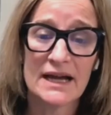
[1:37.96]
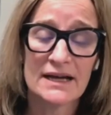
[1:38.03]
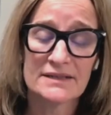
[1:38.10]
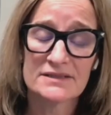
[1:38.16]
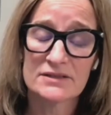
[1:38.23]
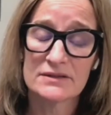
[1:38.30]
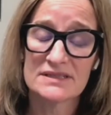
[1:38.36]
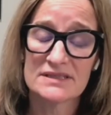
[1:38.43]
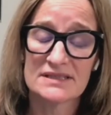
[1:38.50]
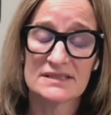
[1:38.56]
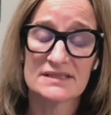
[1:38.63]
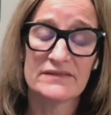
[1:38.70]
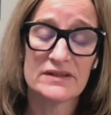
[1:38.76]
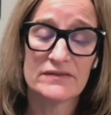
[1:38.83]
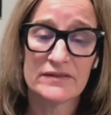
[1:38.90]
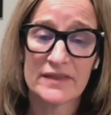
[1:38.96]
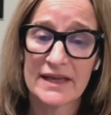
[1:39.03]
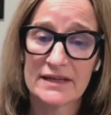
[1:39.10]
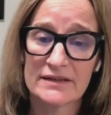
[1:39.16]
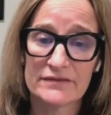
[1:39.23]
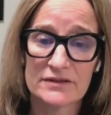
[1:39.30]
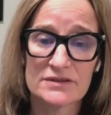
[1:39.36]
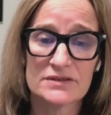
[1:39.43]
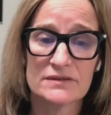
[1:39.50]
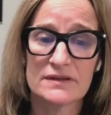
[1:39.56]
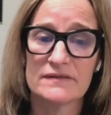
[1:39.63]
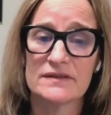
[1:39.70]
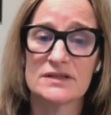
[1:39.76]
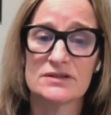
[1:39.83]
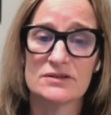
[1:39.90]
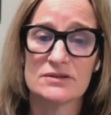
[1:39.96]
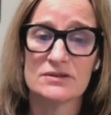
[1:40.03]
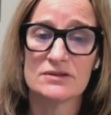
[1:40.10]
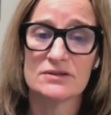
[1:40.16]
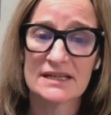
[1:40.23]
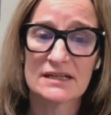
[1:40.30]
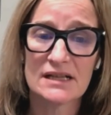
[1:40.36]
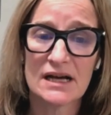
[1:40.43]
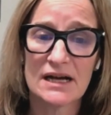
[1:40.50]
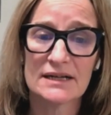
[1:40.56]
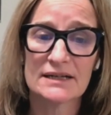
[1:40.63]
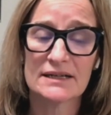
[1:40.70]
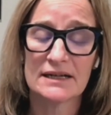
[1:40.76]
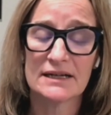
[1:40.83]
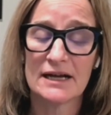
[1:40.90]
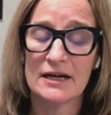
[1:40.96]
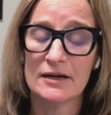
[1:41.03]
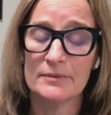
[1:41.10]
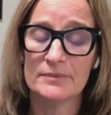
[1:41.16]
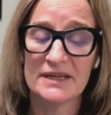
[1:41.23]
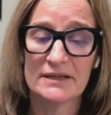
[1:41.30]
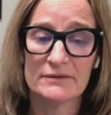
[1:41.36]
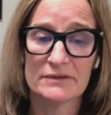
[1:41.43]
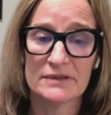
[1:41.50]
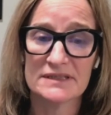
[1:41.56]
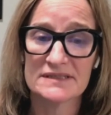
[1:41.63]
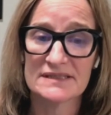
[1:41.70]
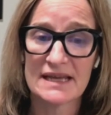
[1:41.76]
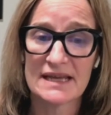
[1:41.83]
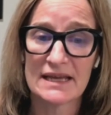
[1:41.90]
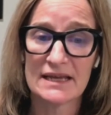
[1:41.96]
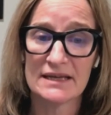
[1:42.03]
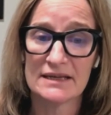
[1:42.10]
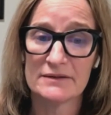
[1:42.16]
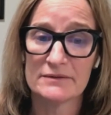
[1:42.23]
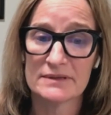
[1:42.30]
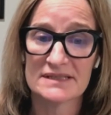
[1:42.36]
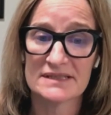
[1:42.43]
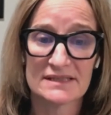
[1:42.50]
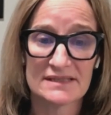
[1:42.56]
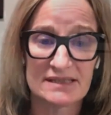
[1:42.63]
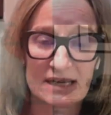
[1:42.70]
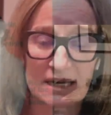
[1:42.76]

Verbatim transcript: Yeah, so it's the 75th anniversary of the Doomsday Clock. Um, it was a it was